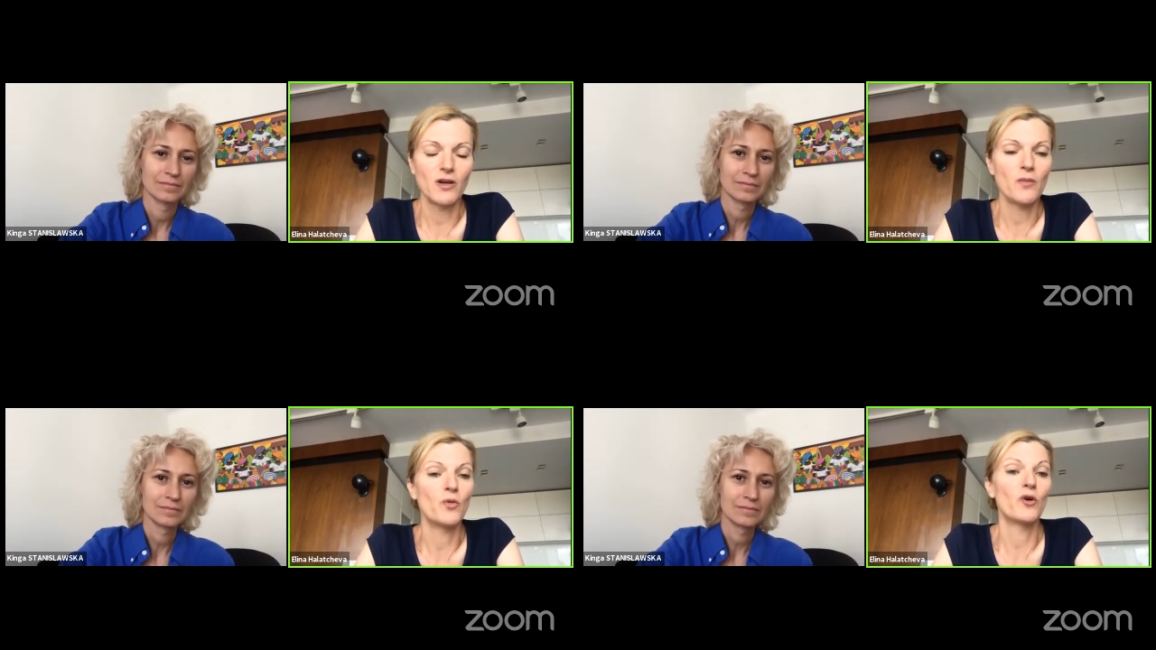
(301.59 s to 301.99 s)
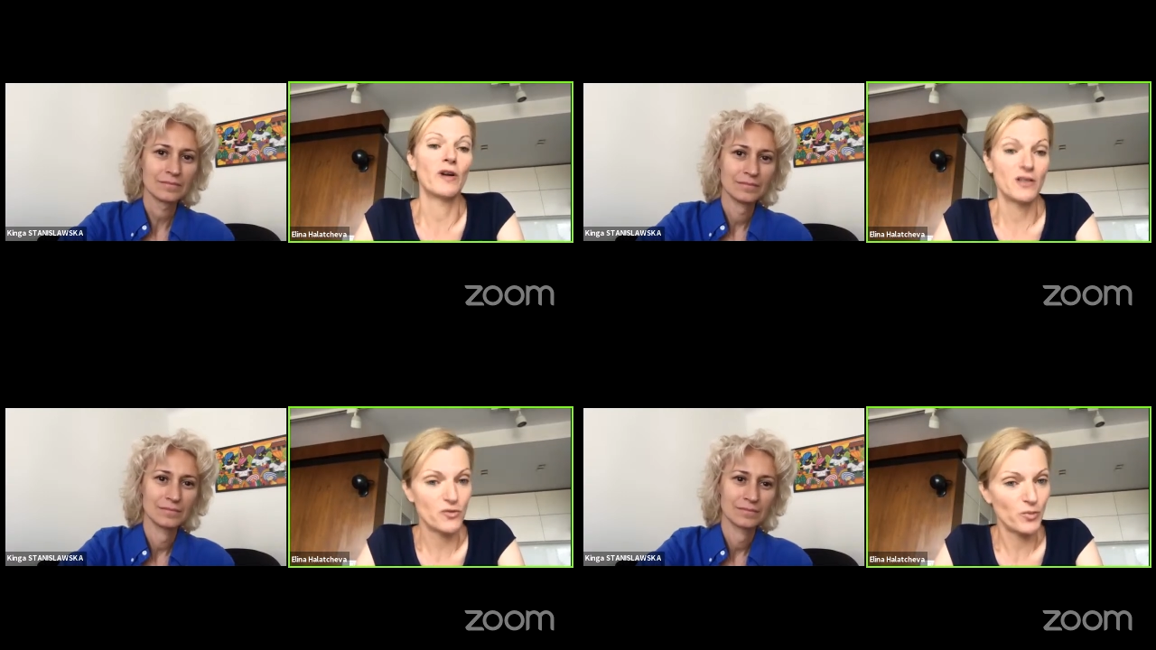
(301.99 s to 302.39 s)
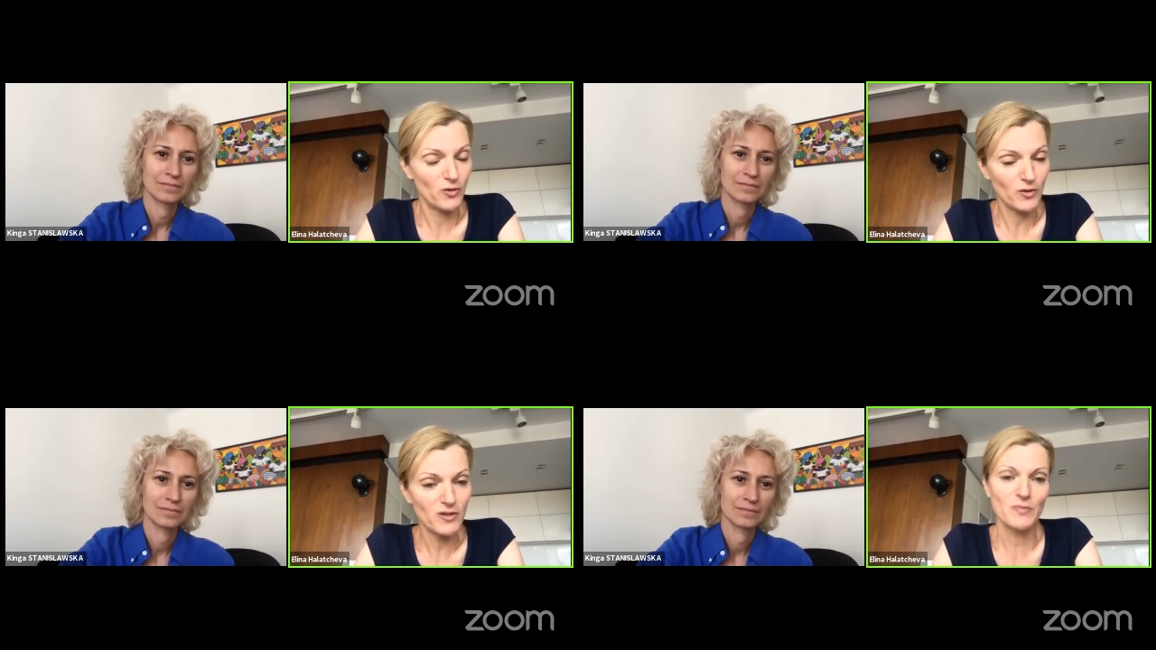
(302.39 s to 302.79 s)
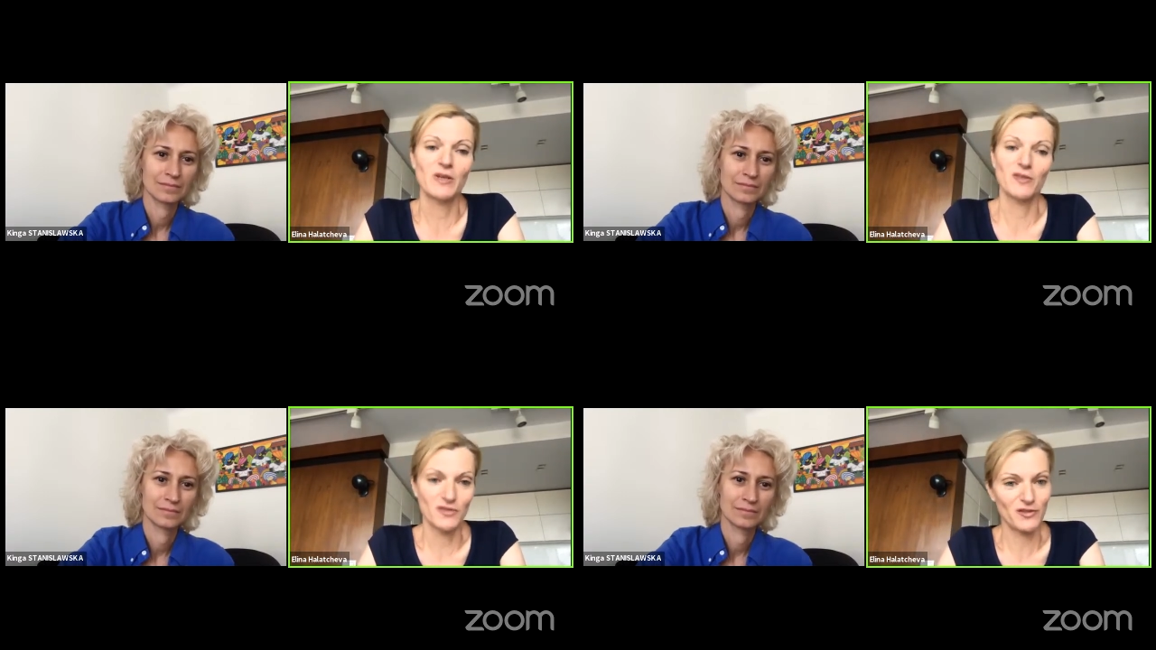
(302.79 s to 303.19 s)
Speaker 1: a lot more entrepreneurs
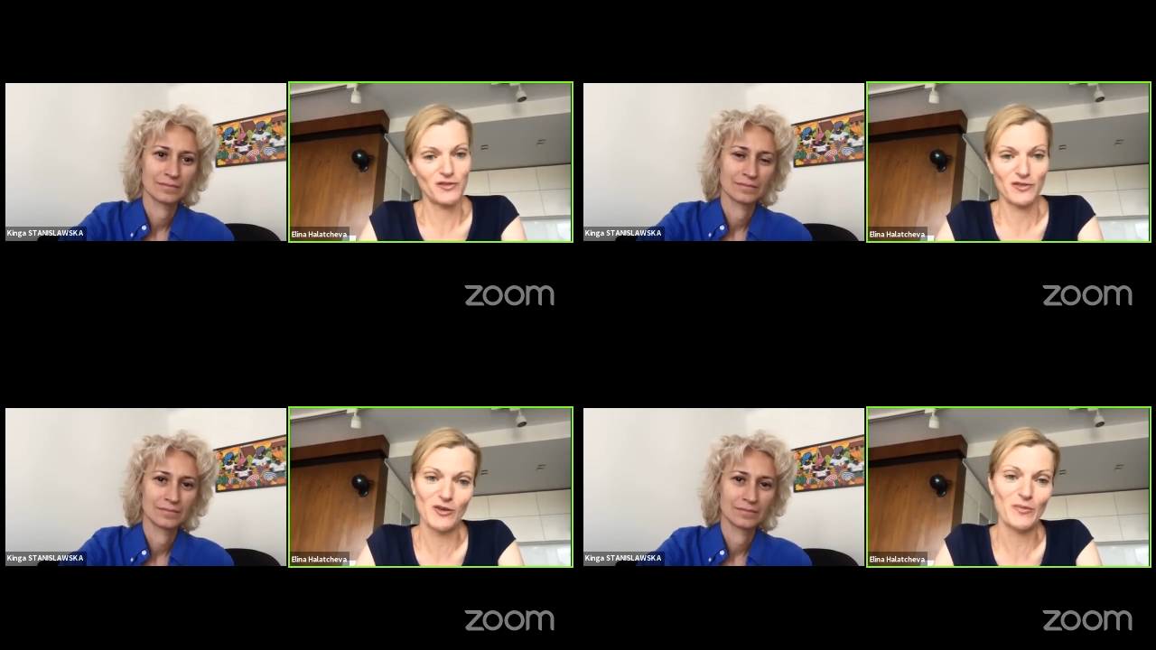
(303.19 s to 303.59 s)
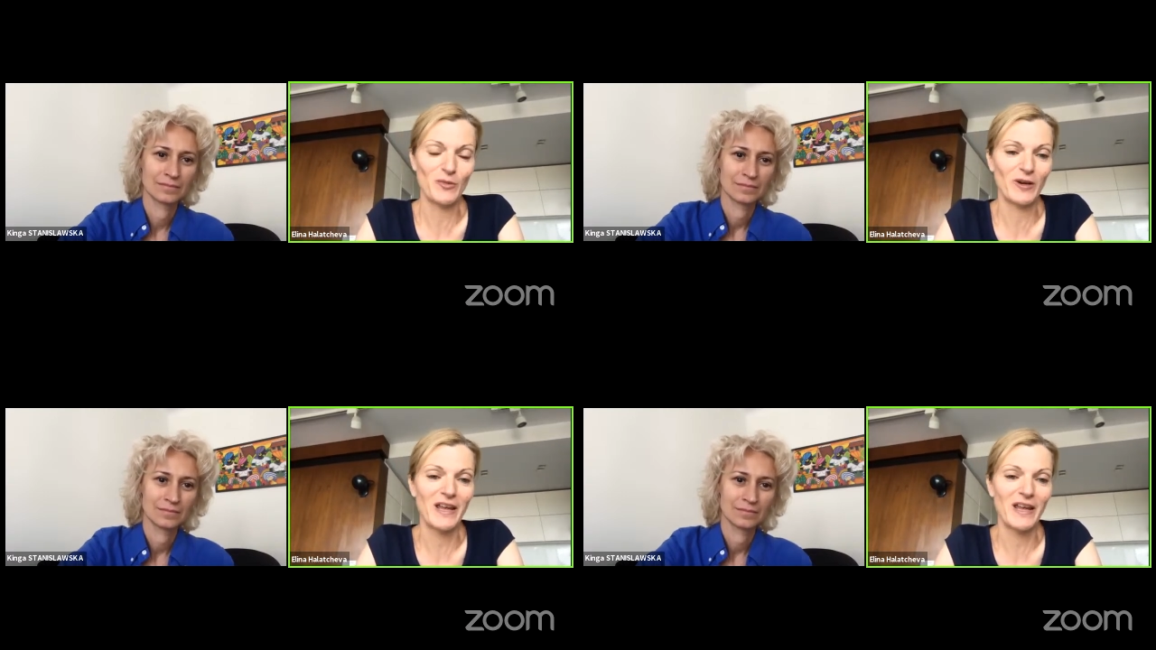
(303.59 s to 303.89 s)
because there's a lot more